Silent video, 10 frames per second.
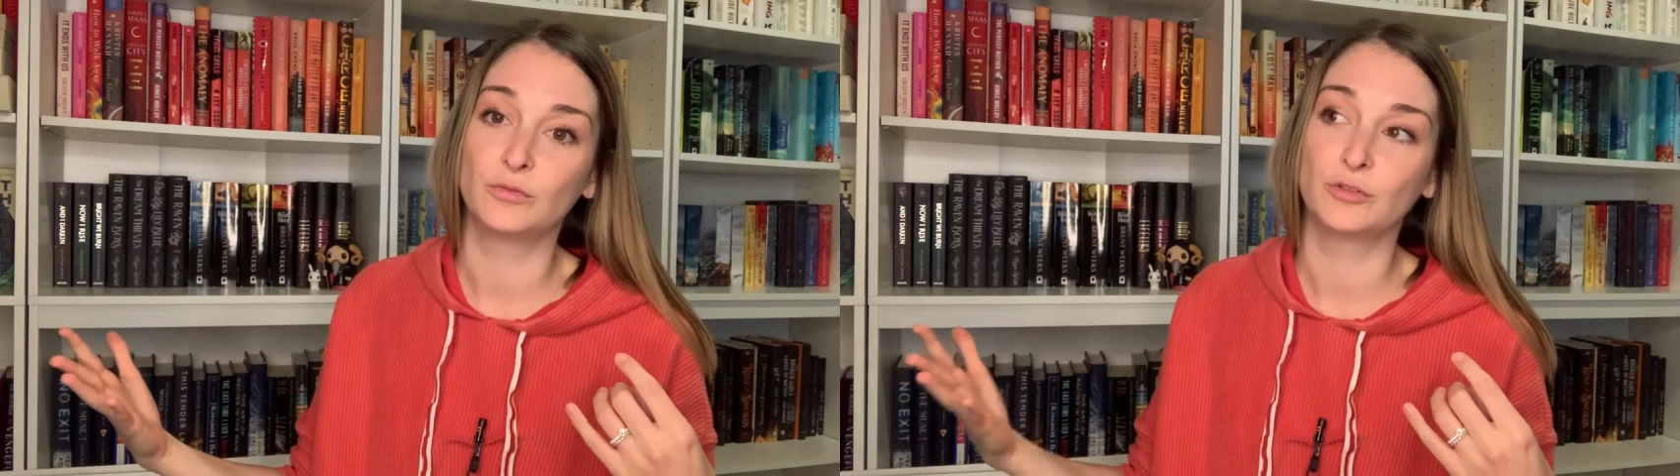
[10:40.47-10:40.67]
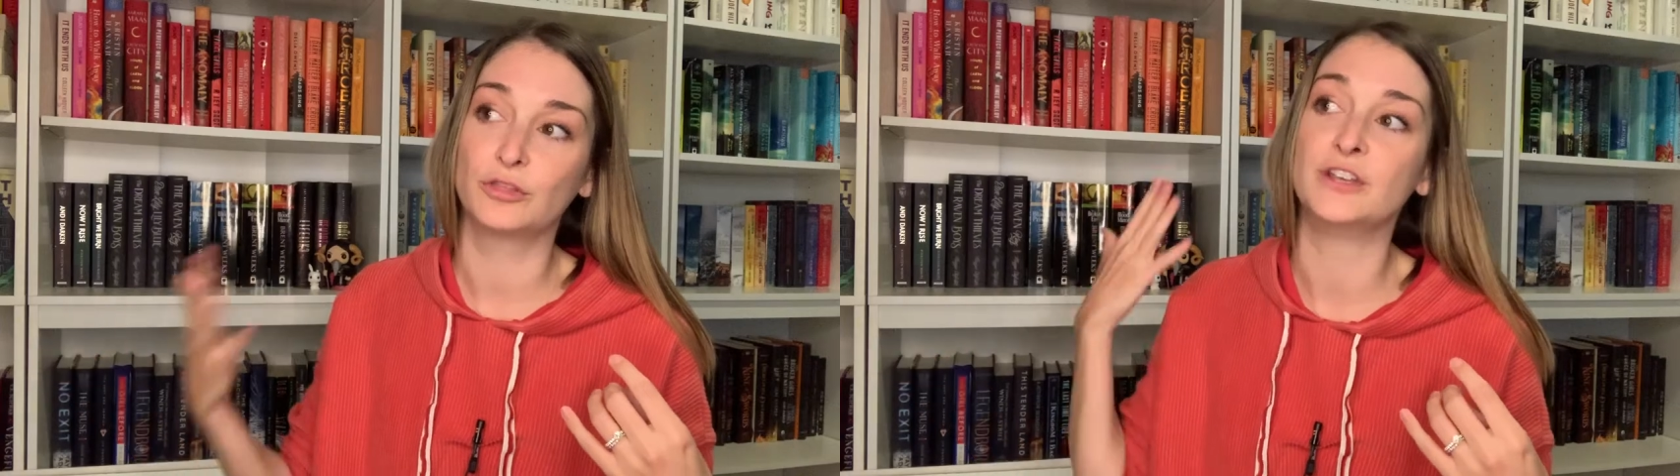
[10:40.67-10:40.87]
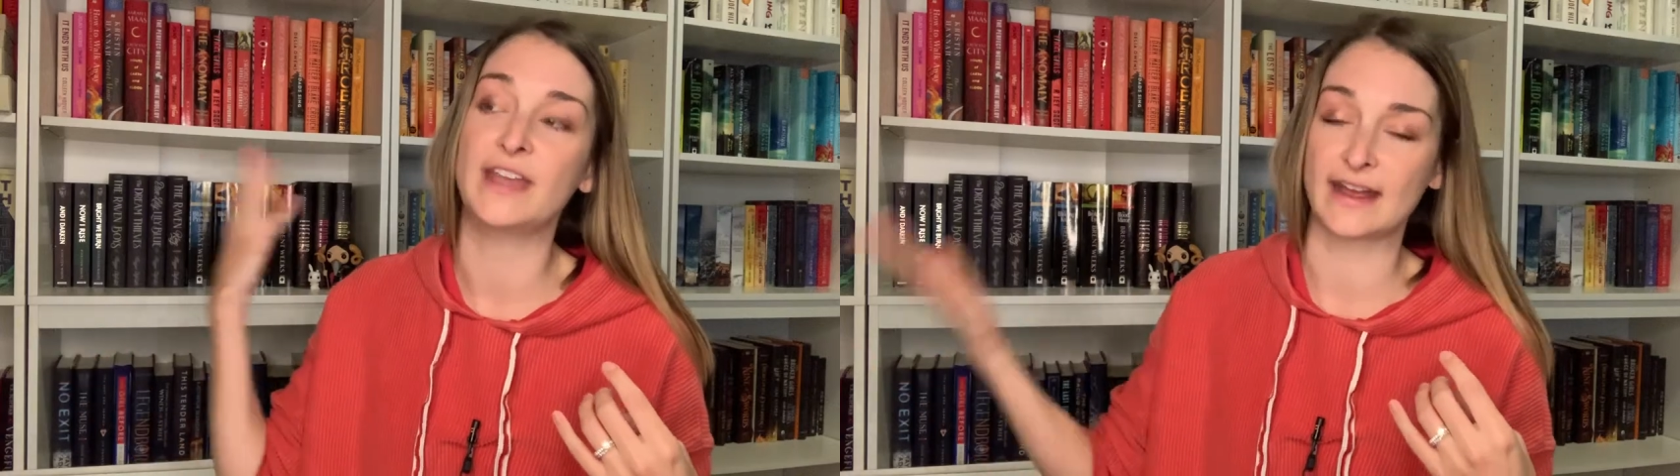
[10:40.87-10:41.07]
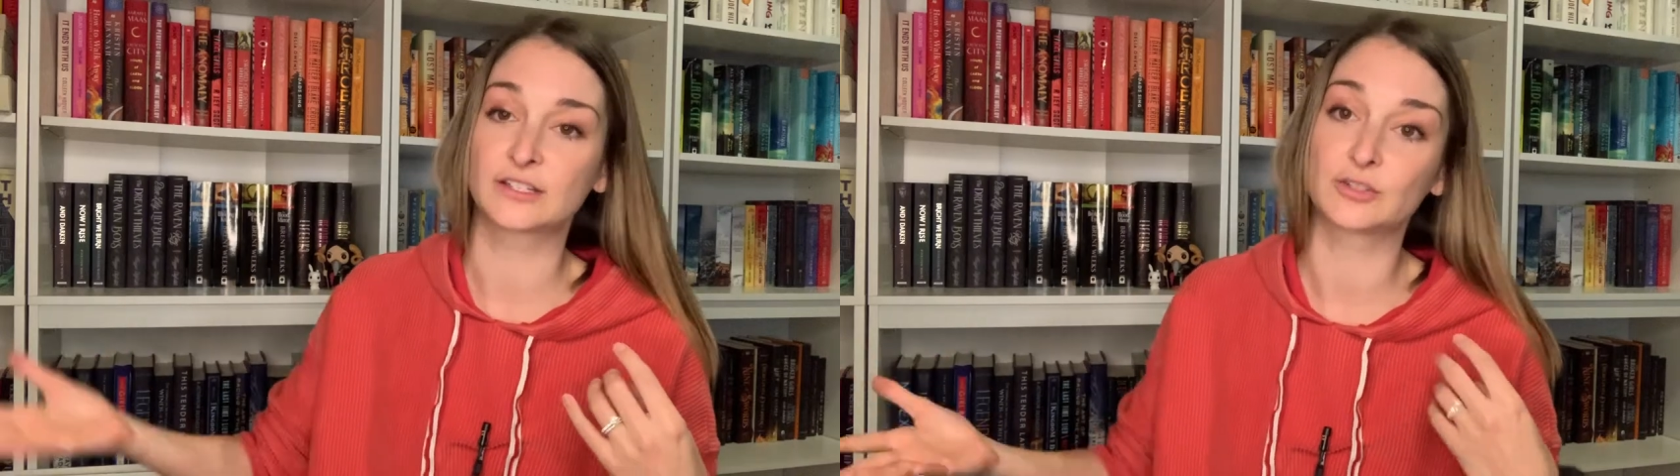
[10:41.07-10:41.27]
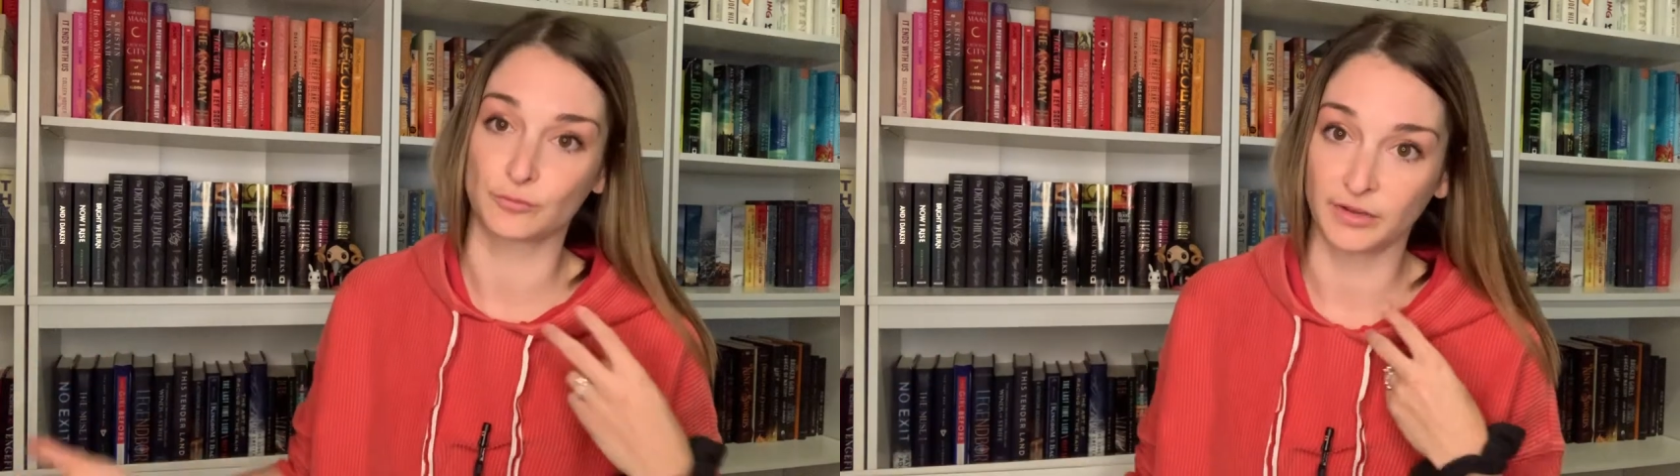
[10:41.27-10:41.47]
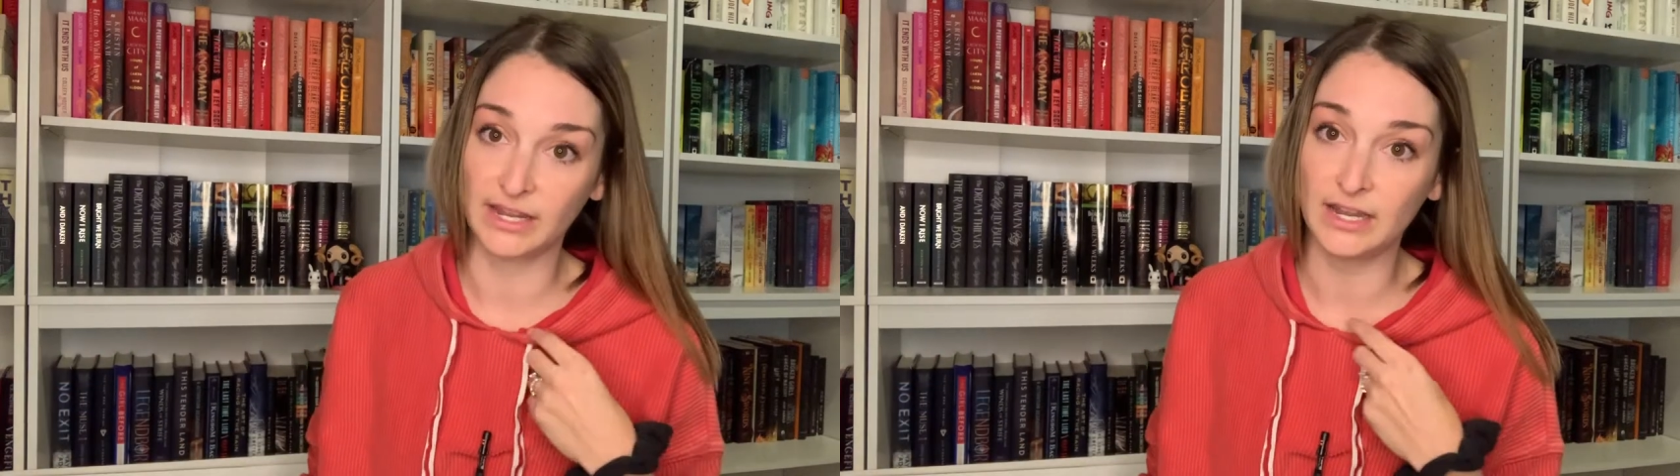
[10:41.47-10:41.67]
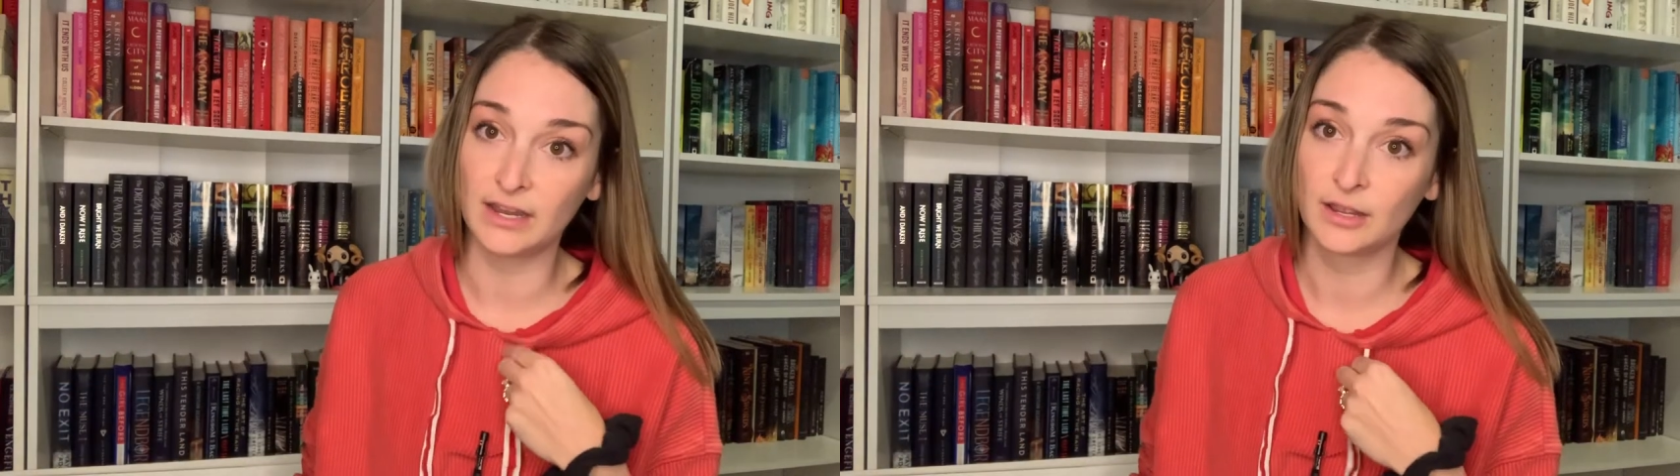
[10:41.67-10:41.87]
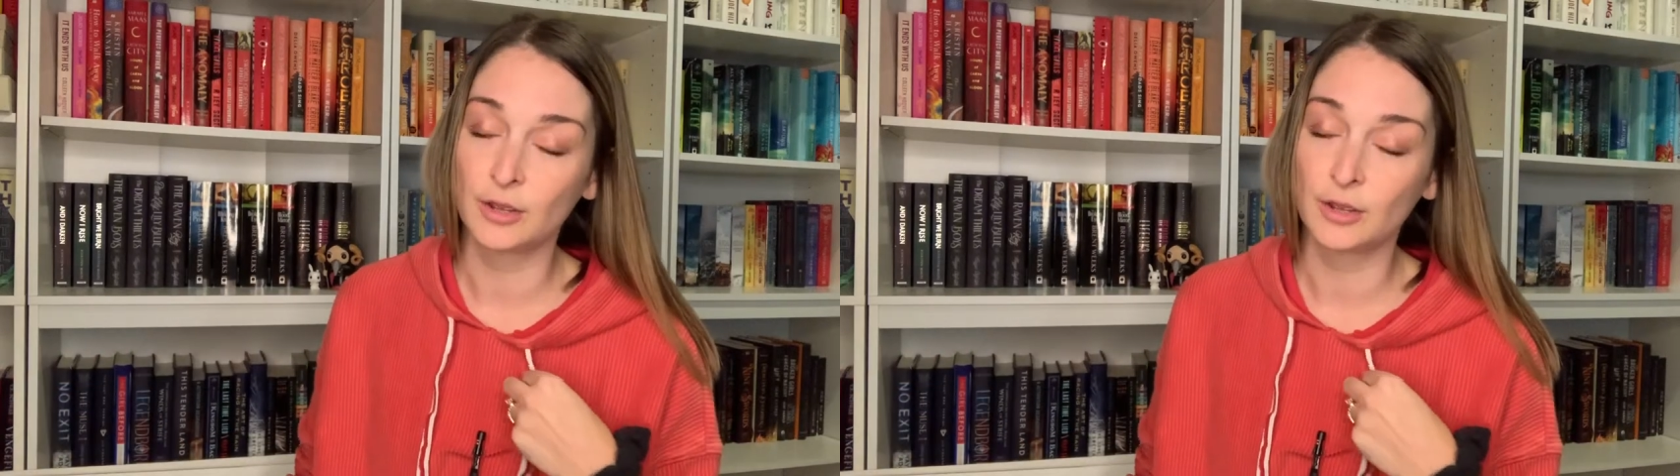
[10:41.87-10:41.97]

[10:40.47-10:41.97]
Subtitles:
the next read